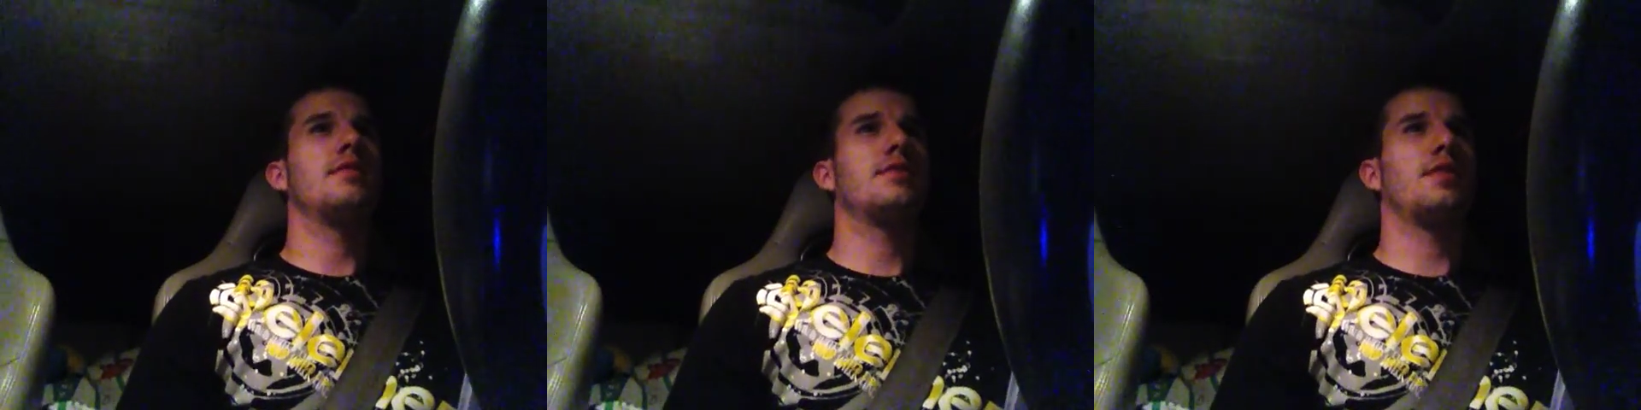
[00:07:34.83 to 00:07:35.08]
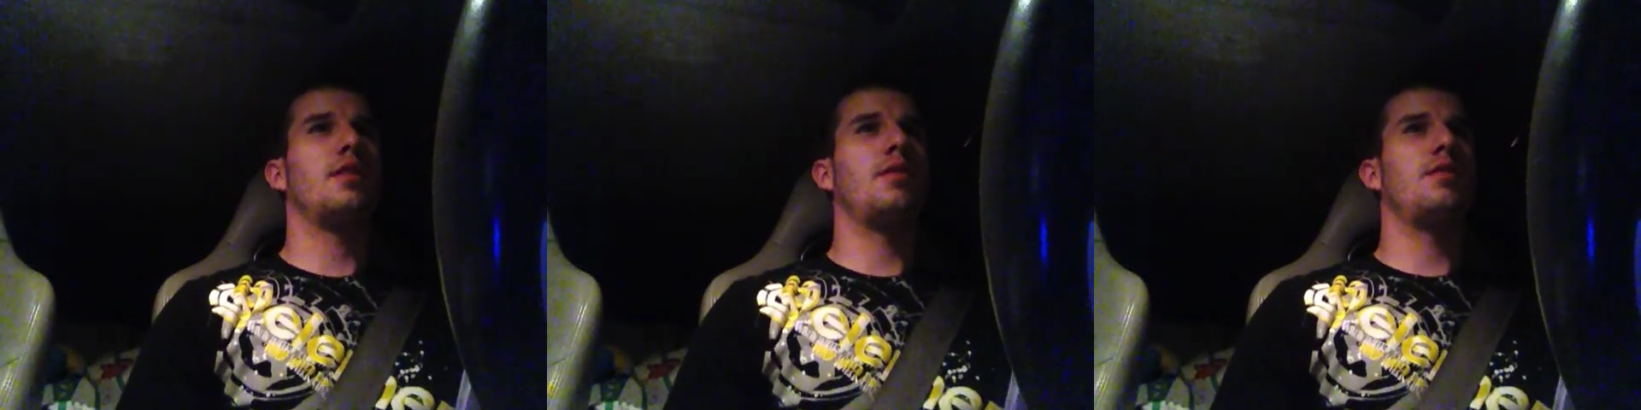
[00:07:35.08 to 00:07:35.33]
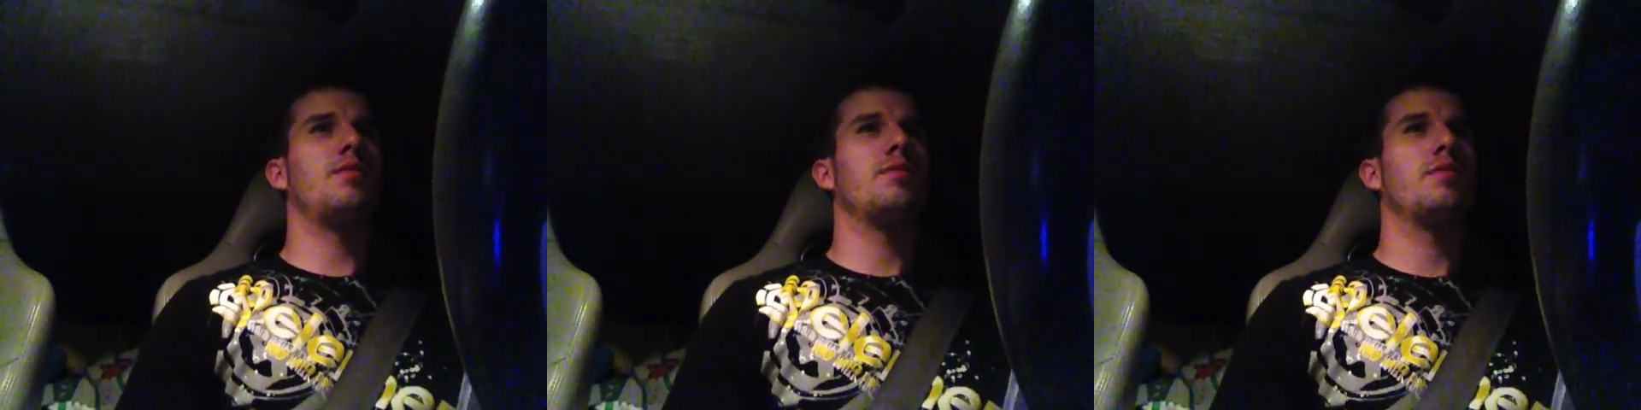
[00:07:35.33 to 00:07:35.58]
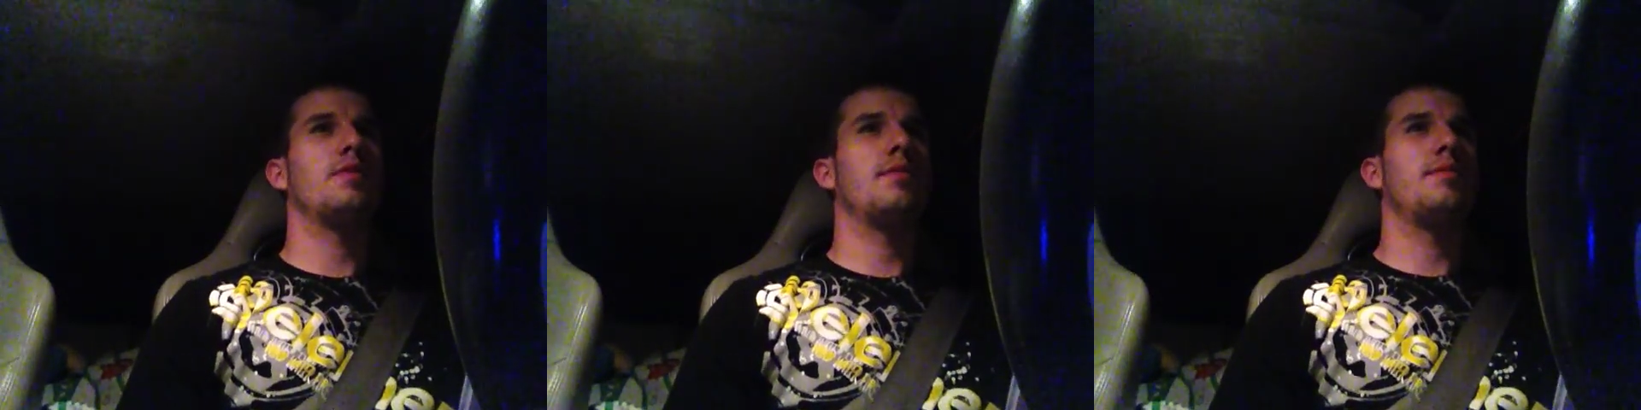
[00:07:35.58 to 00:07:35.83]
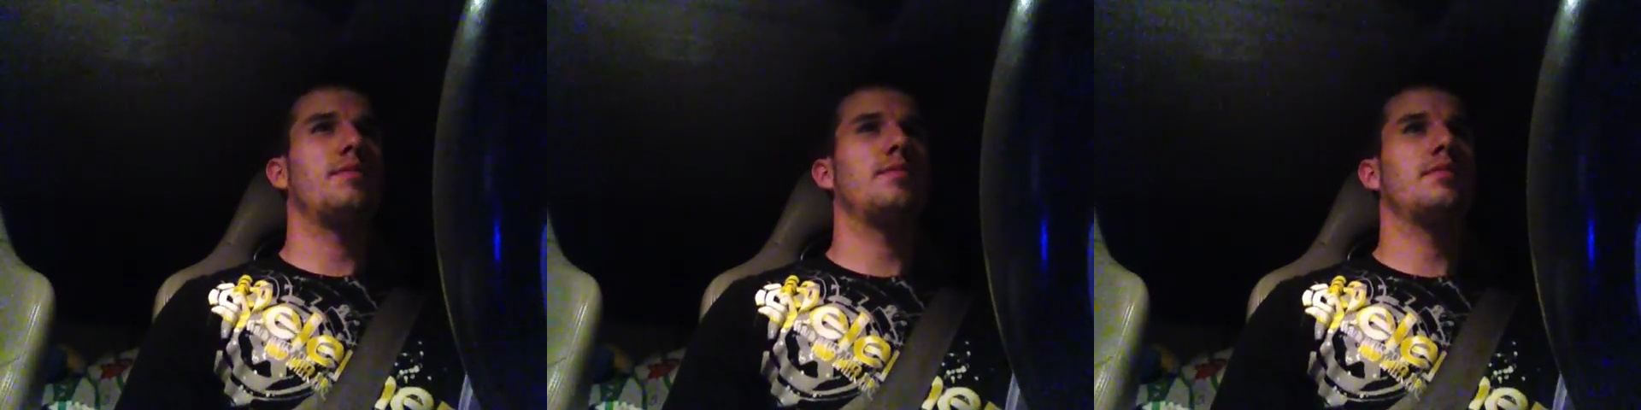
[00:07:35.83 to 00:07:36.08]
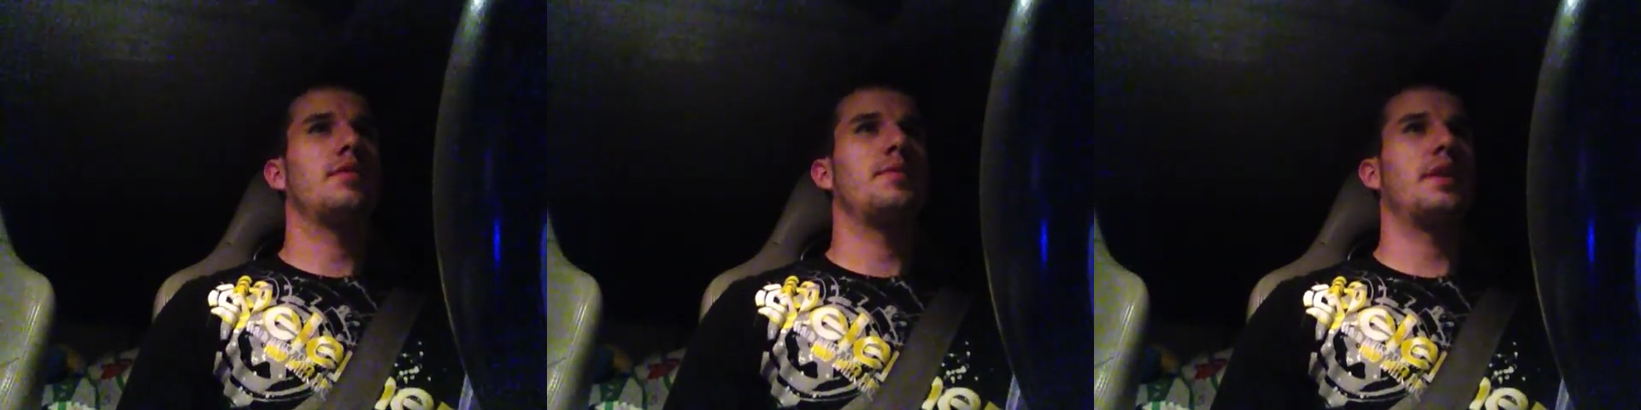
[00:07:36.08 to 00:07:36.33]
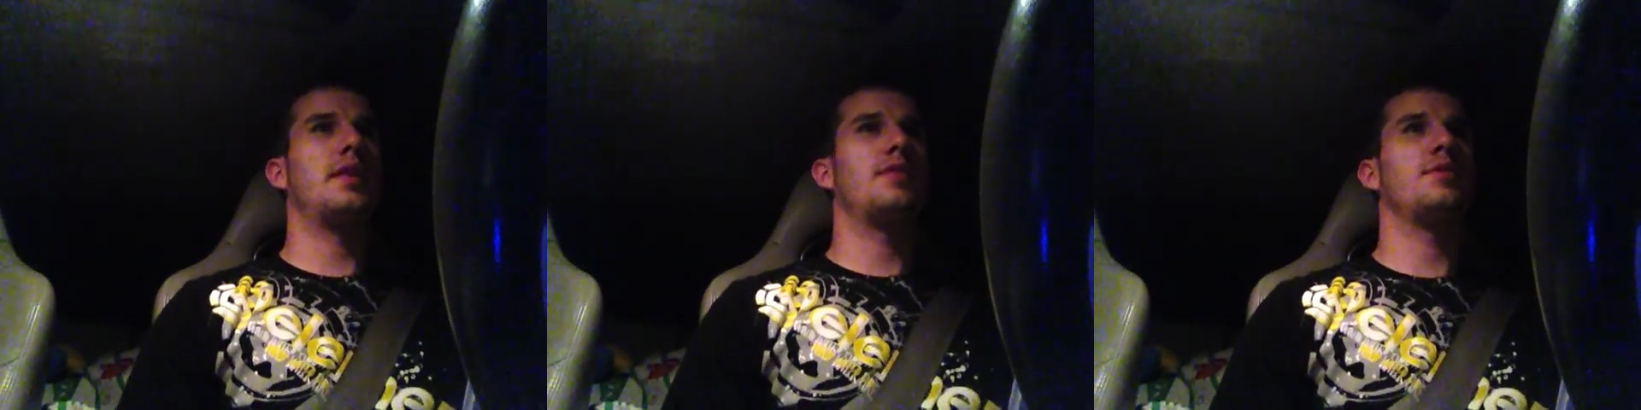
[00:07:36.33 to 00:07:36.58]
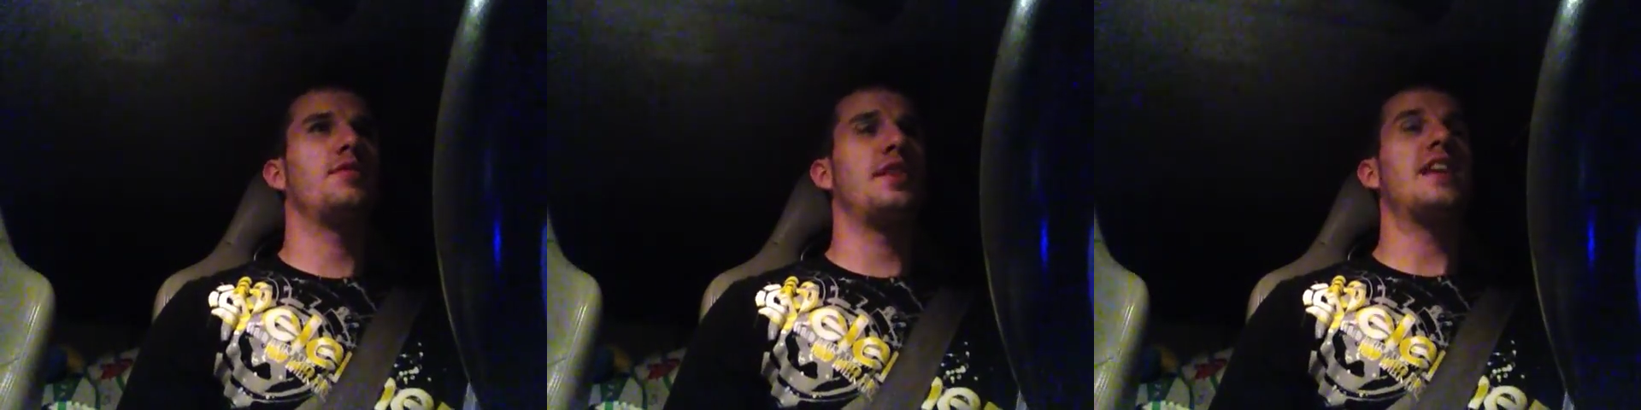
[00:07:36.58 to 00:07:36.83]
so, I mean,
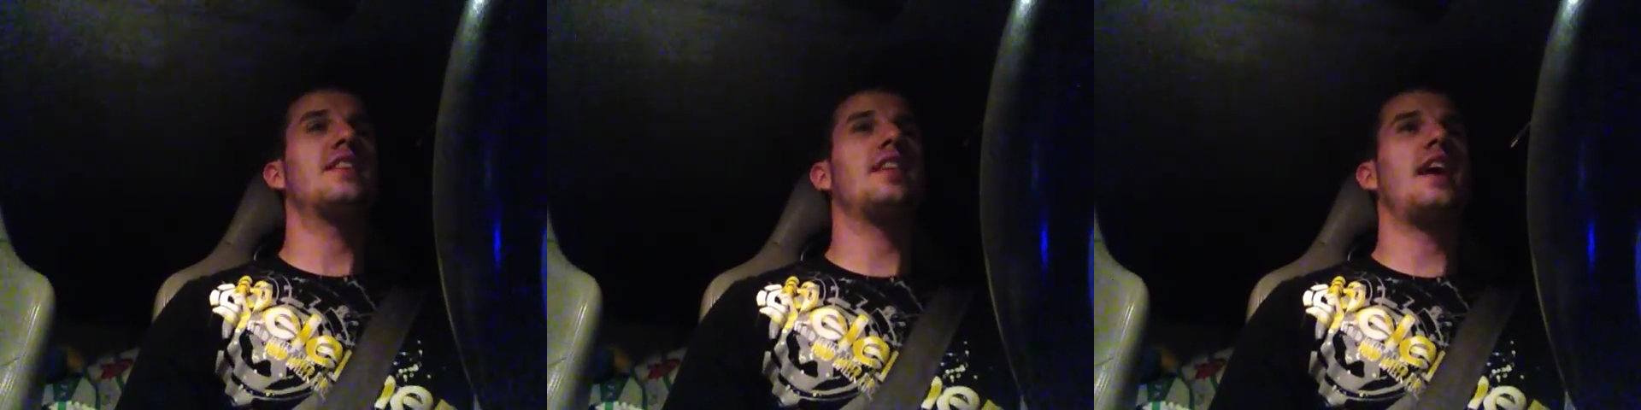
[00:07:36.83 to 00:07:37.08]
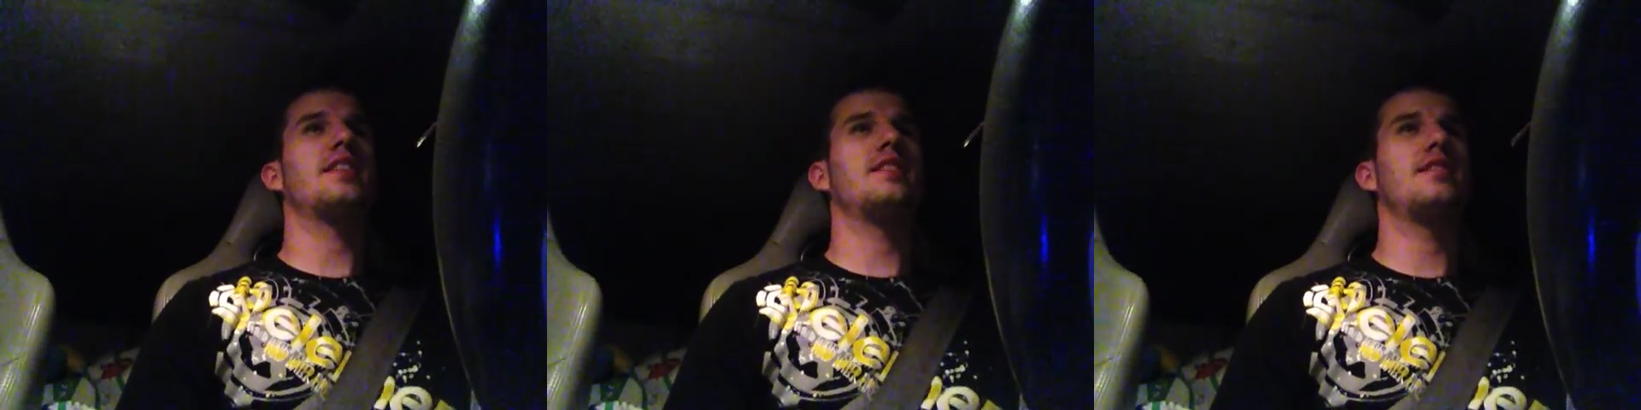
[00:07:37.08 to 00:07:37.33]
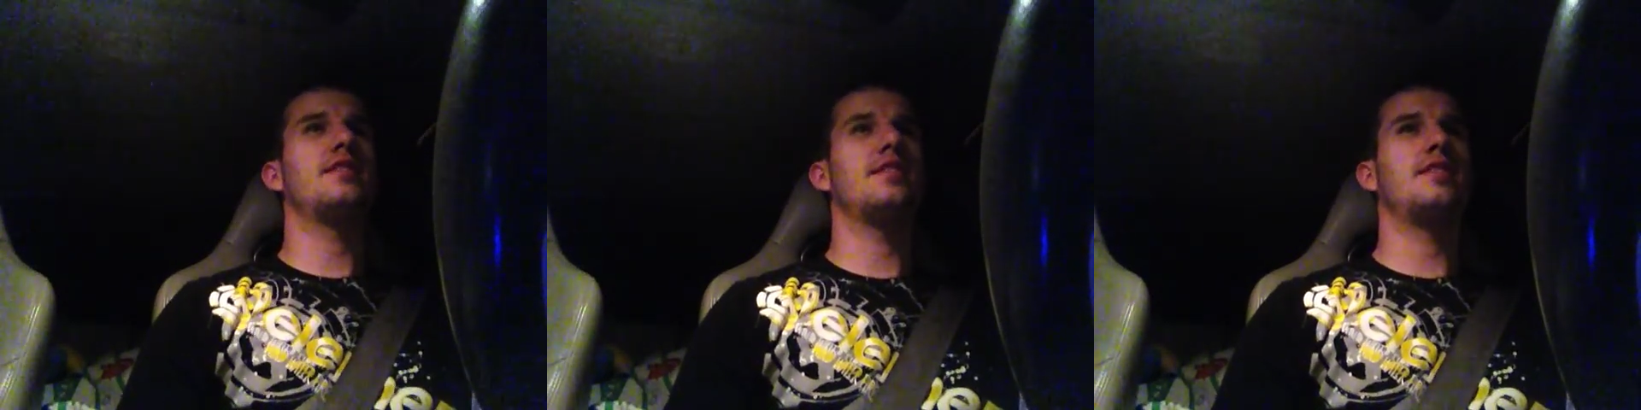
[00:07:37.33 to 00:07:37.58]
you need glasses.